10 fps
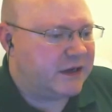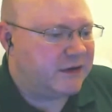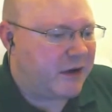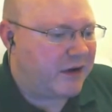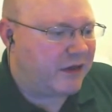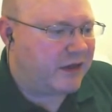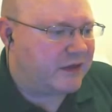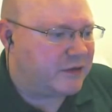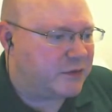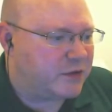American
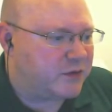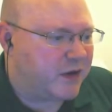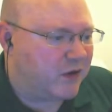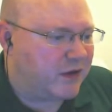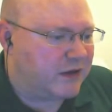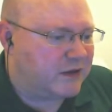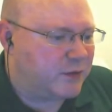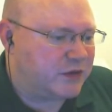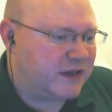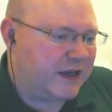thing that was supposed to be on. It's
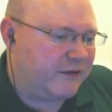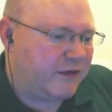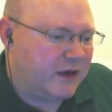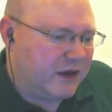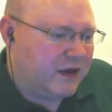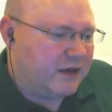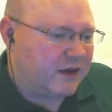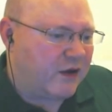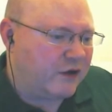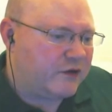supposed to leave the
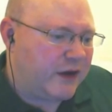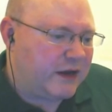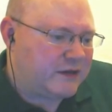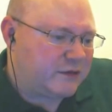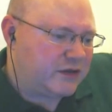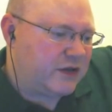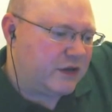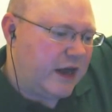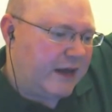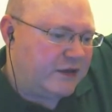contrails, which
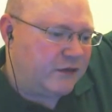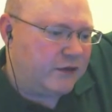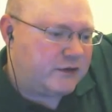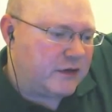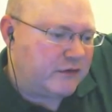look like donuts on a